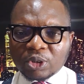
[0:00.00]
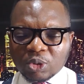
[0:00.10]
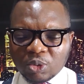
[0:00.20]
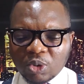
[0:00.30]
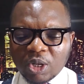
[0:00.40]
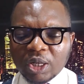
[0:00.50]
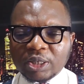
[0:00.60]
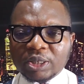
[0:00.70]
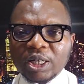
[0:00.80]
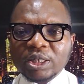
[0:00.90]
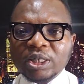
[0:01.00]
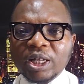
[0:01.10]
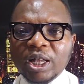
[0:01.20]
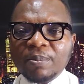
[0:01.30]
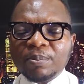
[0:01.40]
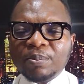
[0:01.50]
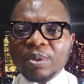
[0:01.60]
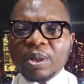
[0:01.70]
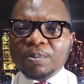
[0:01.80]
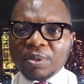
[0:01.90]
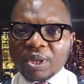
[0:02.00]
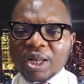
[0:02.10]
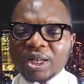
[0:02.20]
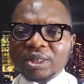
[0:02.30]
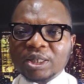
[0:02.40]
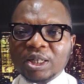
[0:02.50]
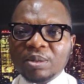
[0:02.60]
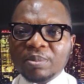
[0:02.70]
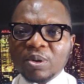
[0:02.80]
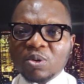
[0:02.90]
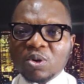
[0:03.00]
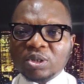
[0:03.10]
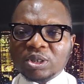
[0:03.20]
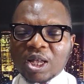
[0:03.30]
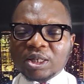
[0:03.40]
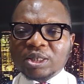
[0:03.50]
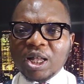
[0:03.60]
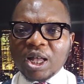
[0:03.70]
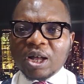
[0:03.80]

So take the employer's email contact